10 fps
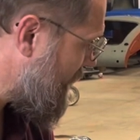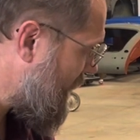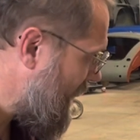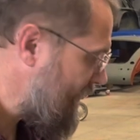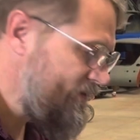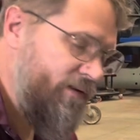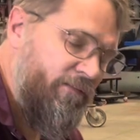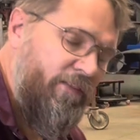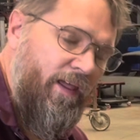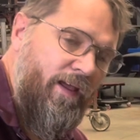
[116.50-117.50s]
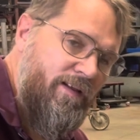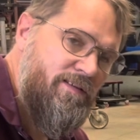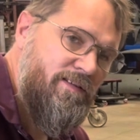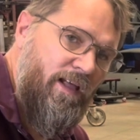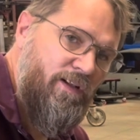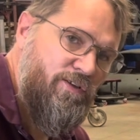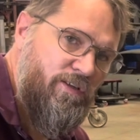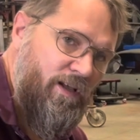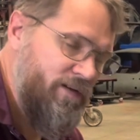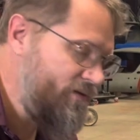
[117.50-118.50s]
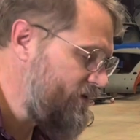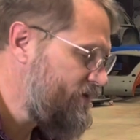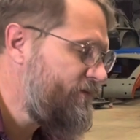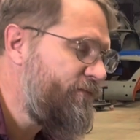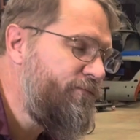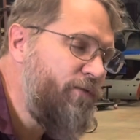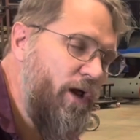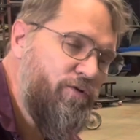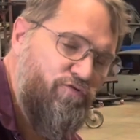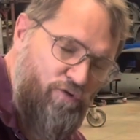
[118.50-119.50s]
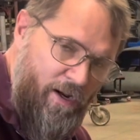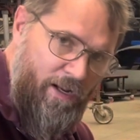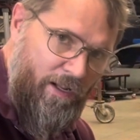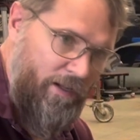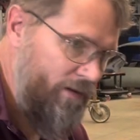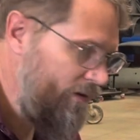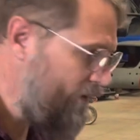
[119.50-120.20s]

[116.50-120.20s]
kinds of things that just is frustrating,